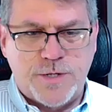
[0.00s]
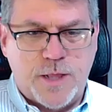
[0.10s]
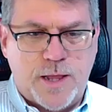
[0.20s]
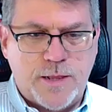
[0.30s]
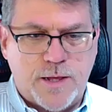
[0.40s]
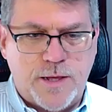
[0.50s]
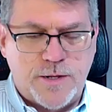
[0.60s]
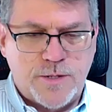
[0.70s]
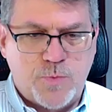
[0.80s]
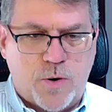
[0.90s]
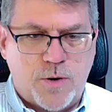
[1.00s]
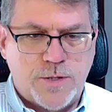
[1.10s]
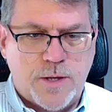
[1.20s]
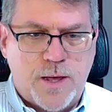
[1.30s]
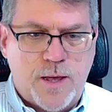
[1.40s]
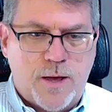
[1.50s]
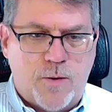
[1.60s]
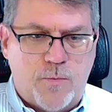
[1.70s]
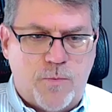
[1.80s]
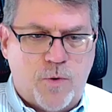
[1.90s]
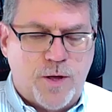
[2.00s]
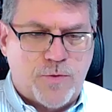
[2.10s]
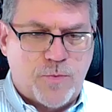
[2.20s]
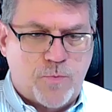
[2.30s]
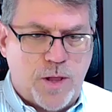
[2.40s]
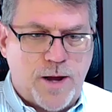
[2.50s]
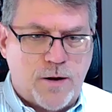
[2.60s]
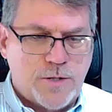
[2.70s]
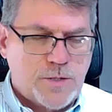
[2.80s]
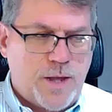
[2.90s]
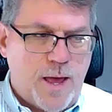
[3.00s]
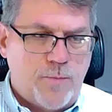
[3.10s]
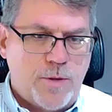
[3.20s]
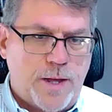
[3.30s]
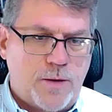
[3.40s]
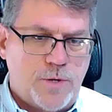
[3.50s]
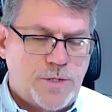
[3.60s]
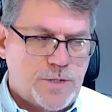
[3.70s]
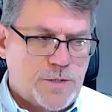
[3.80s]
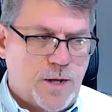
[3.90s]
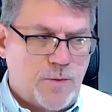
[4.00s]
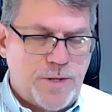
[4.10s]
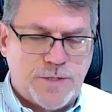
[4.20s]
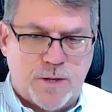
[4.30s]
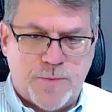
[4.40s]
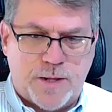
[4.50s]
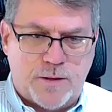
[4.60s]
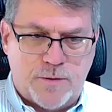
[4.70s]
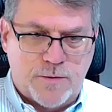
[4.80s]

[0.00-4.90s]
lately in sports with players gambling, which is going to be something